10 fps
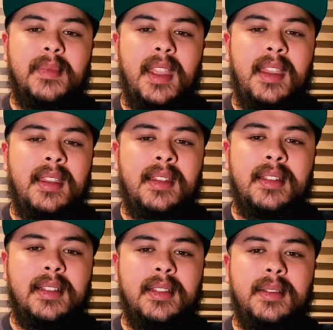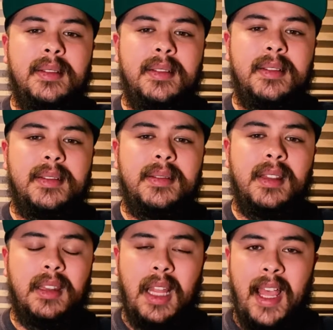And
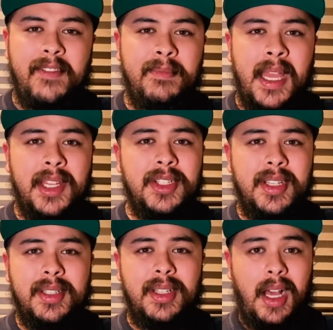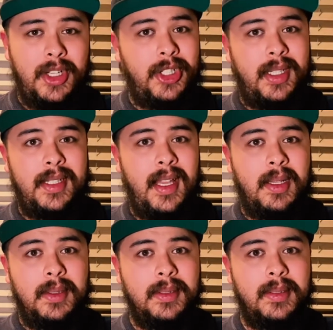live magic got shut
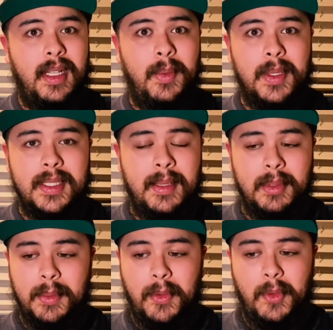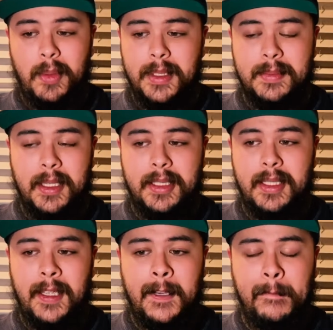down. I wasn't able to perform as much,
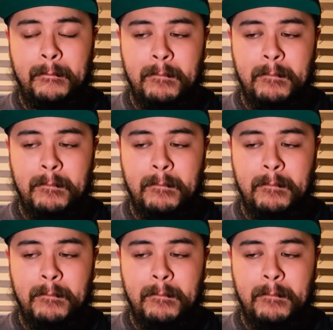and